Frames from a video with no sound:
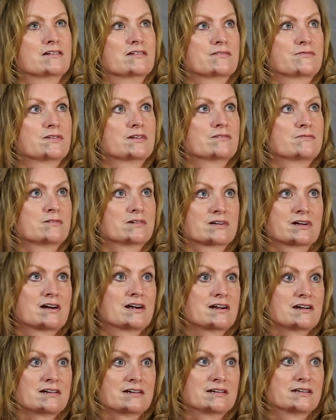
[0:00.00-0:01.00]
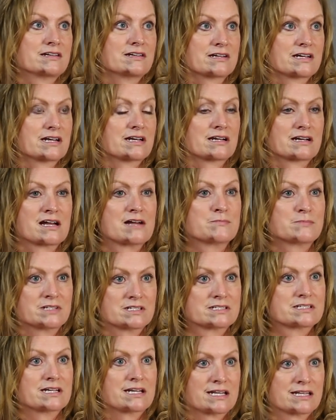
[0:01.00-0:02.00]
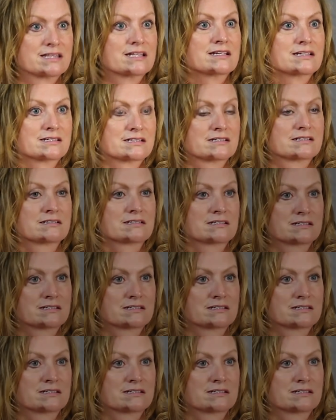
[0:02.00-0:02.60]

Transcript: know, if you work hard, you can accomplish anything.